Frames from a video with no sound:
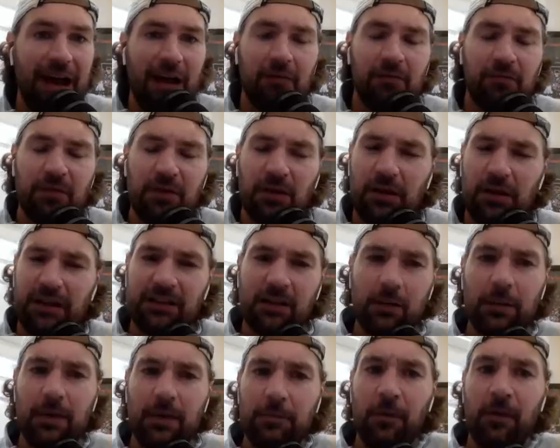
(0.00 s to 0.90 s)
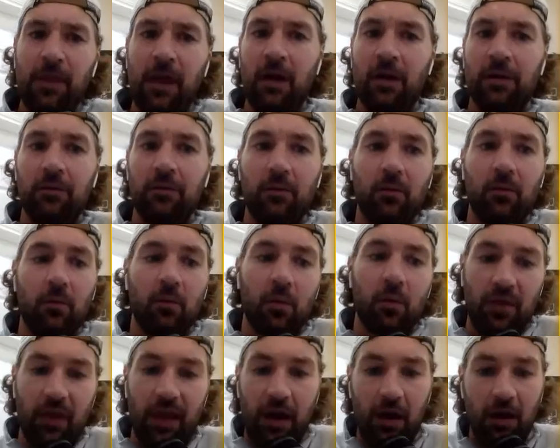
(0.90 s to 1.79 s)
I feel like the people that
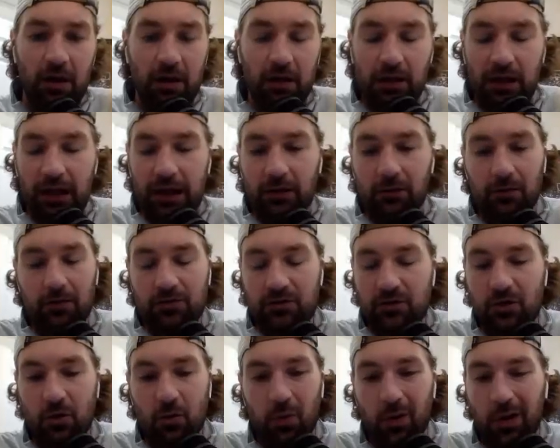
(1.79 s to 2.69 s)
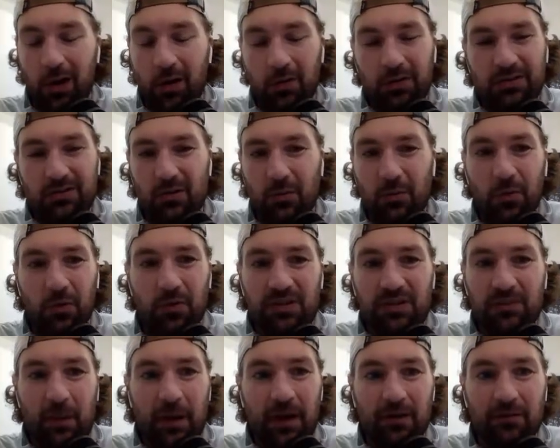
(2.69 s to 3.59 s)
were there at Allegro too were always super
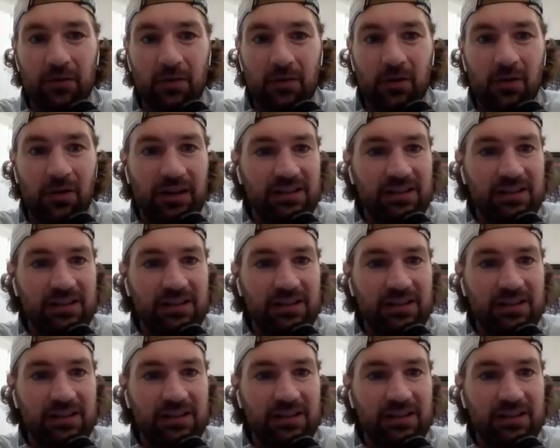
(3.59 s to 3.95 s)
respectful.